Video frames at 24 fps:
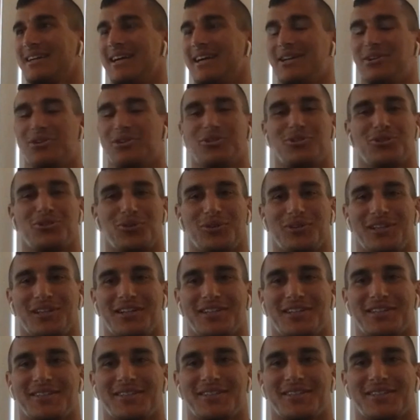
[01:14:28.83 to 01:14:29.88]
I don't know, a
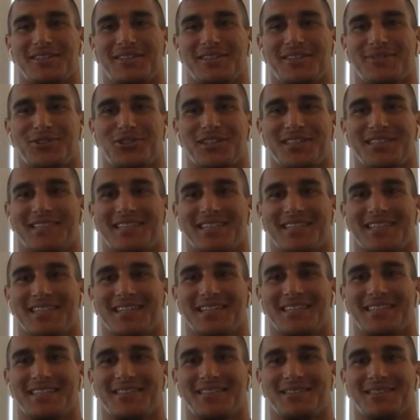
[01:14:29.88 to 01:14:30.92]
lot of strange things, I
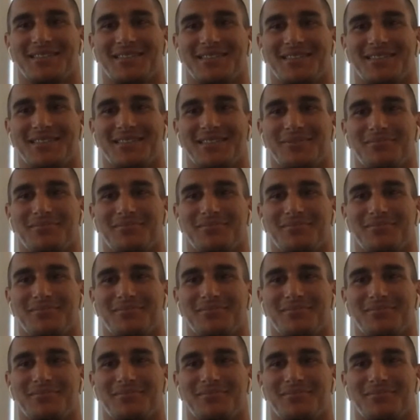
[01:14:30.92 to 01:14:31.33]
guess.